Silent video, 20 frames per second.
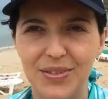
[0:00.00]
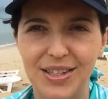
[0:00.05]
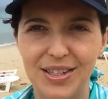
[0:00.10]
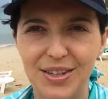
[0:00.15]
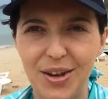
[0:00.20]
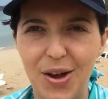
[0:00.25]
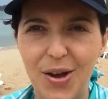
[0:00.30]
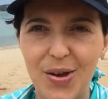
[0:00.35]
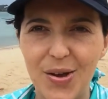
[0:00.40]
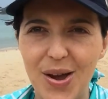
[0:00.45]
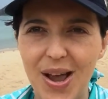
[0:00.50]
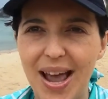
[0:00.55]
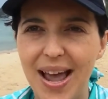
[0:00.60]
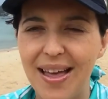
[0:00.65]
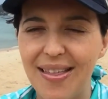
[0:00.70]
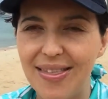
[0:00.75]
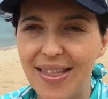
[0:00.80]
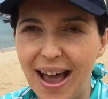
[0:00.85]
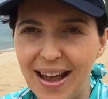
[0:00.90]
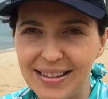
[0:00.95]
So
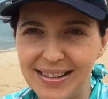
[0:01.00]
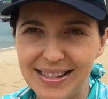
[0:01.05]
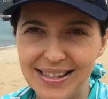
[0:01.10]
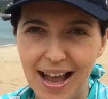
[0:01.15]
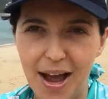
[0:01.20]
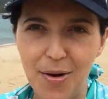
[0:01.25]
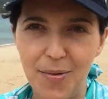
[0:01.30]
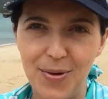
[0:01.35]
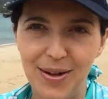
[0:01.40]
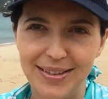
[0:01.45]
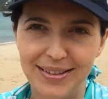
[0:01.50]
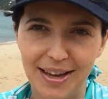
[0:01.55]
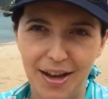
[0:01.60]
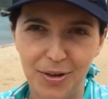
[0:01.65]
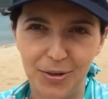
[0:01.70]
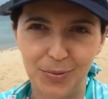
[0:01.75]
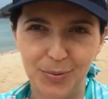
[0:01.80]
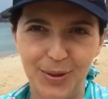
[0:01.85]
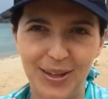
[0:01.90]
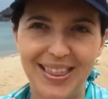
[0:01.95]
that's that one
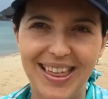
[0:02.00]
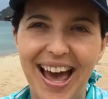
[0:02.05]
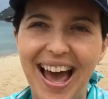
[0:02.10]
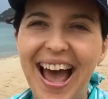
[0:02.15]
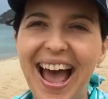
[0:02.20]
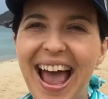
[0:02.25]
dealt with.